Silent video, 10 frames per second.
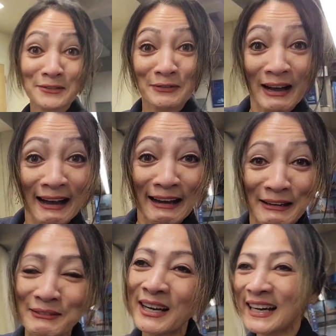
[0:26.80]
There's
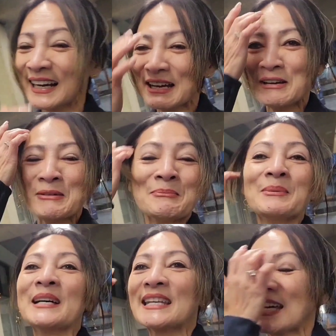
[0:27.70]
5.
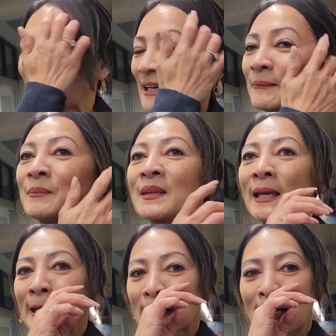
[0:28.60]
But
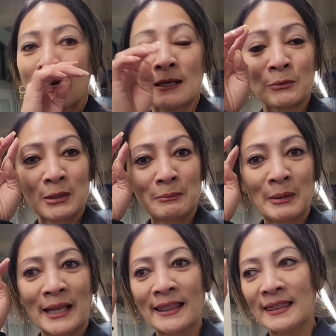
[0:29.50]
yeah,
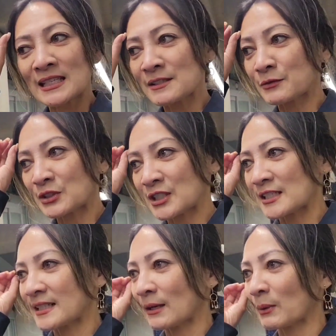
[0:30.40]
we planned this for
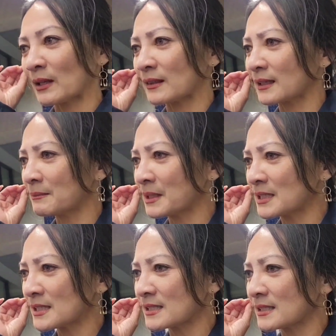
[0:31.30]
just like what, 3
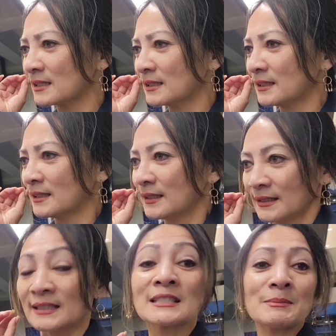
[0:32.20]
months?
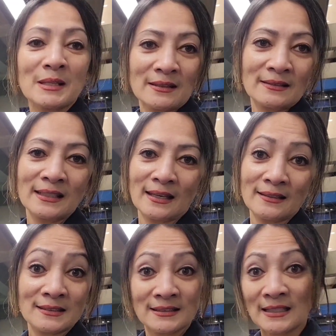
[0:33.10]
It's been,
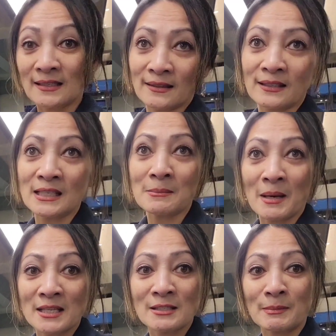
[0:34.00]
yeah, it's
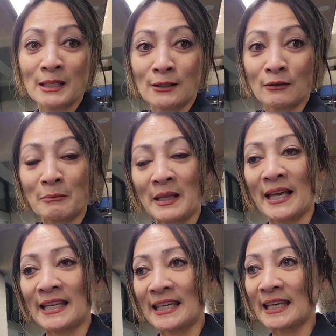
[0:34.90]
3 months, been long
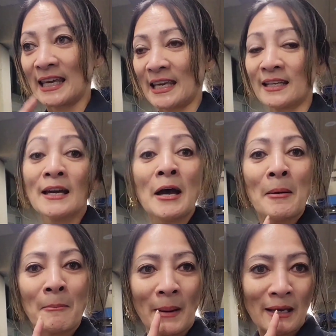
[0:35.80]
planning. And
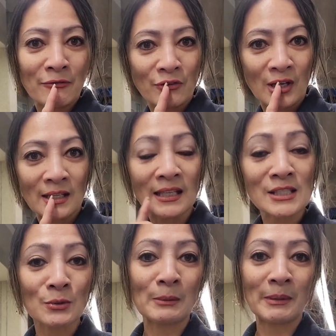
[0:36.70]
my
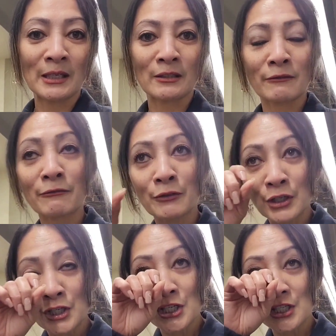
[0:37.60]
friend, this will be her
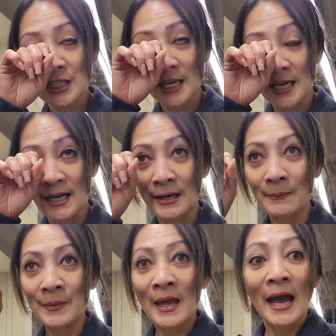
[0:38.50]
first
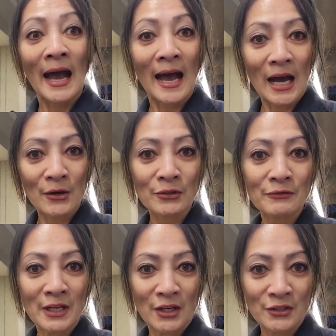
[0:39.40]

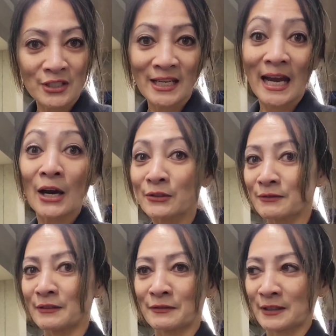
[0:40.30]
out of country,
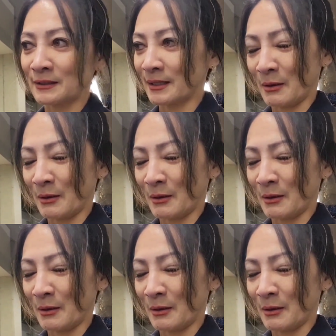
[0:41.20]
out of the